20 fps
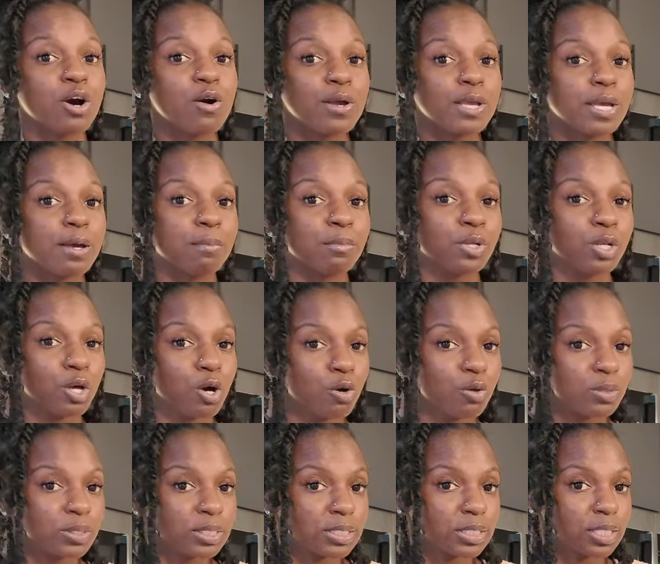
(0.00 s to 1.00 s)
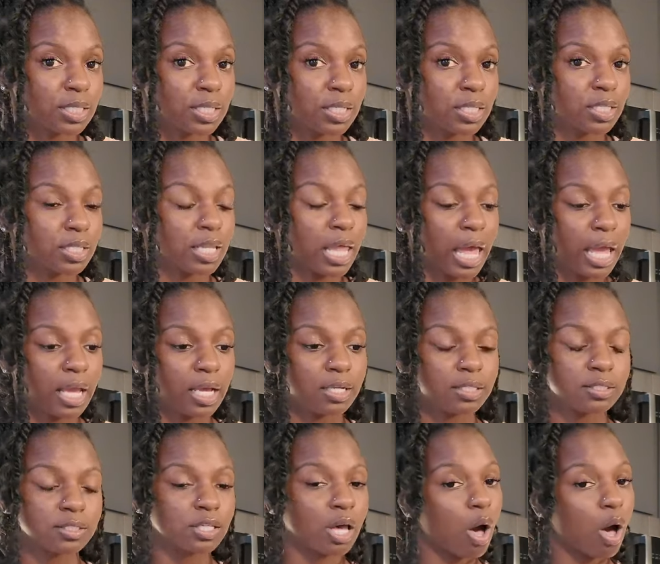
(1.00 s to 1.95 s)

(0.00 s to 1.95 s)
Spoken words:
told him no to like